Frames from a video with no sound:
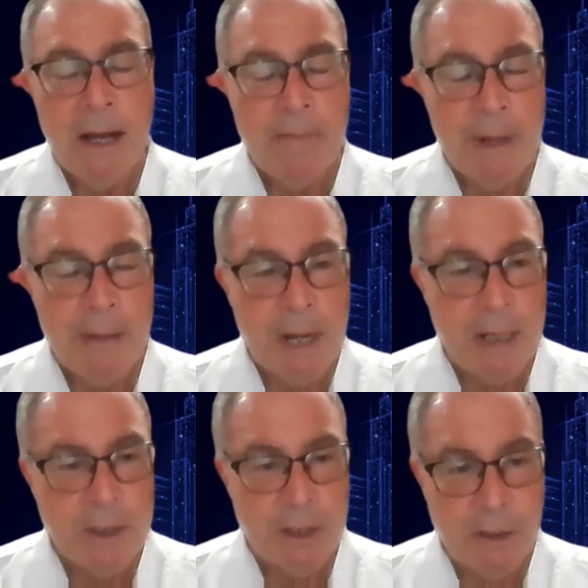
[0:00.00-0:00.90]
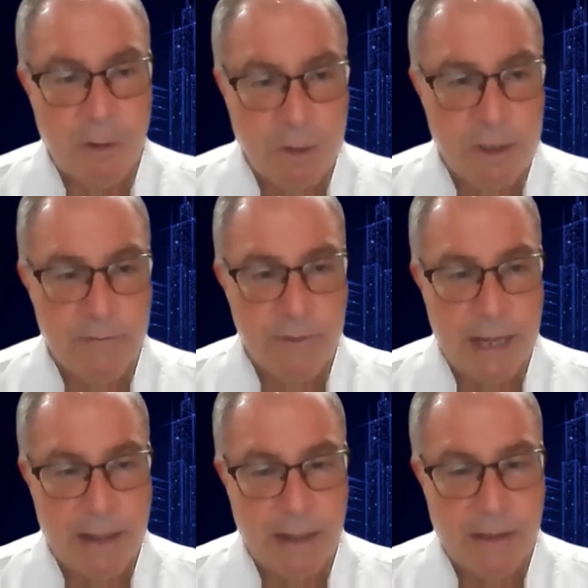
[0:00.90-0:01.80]
about a quarter of
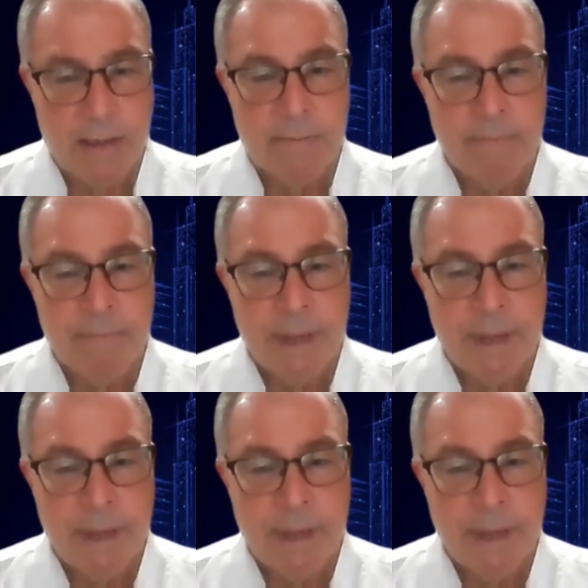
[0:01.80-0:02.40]
the adults,